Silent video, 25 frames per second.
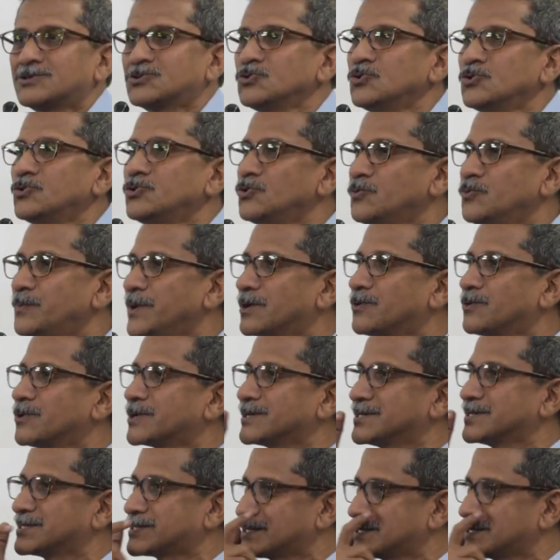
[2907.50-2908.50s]
the two
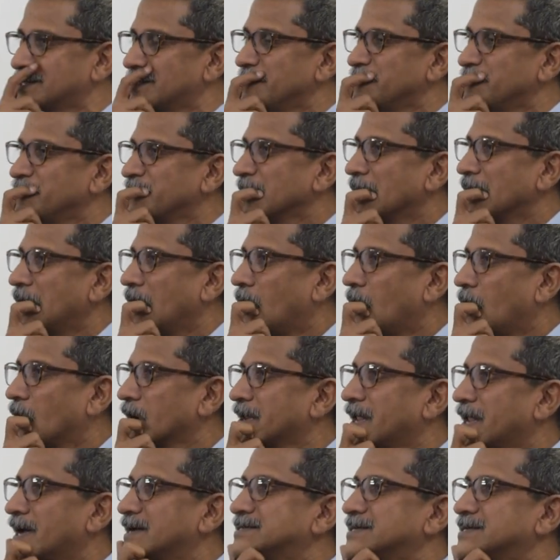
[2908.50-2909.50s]
ubiquitous
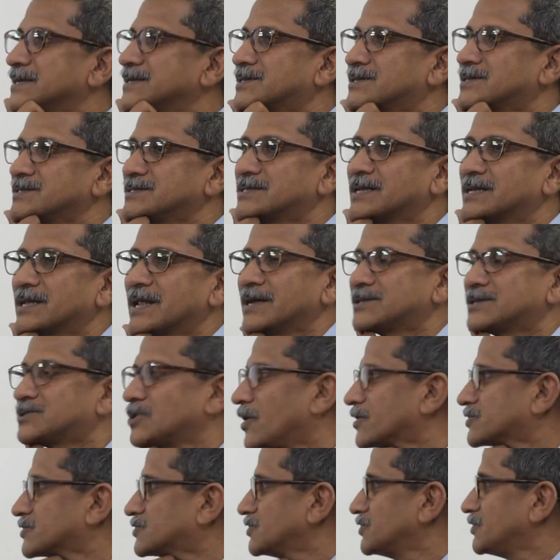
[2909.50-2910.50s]
organizations that I
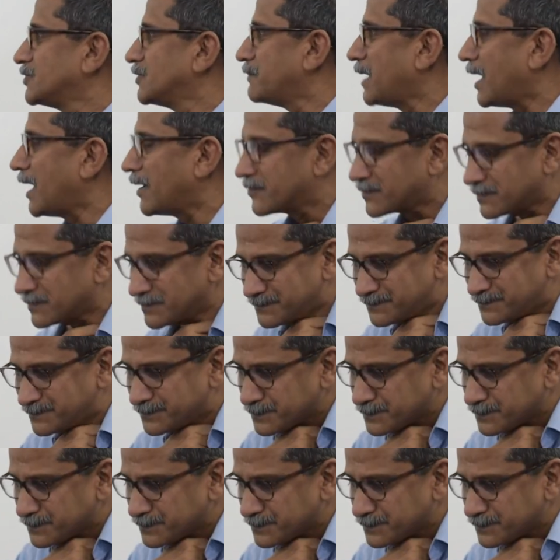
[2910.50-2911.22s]
talked to you about.